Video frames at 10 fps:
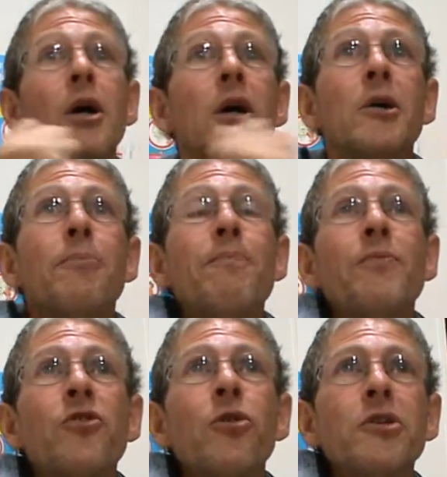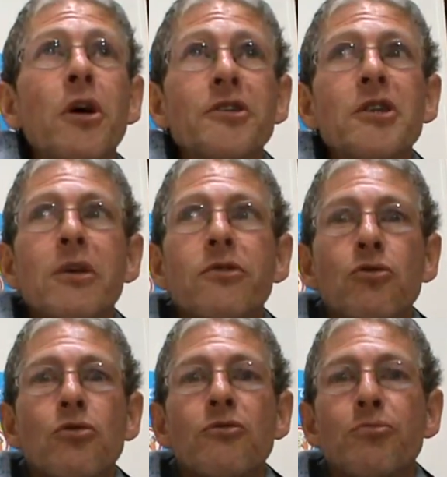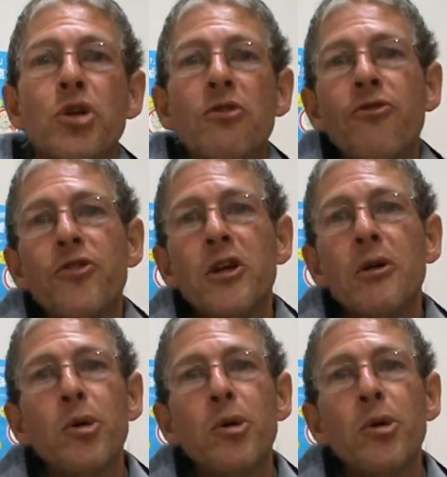um, so I, I, did have a sort of brief fear,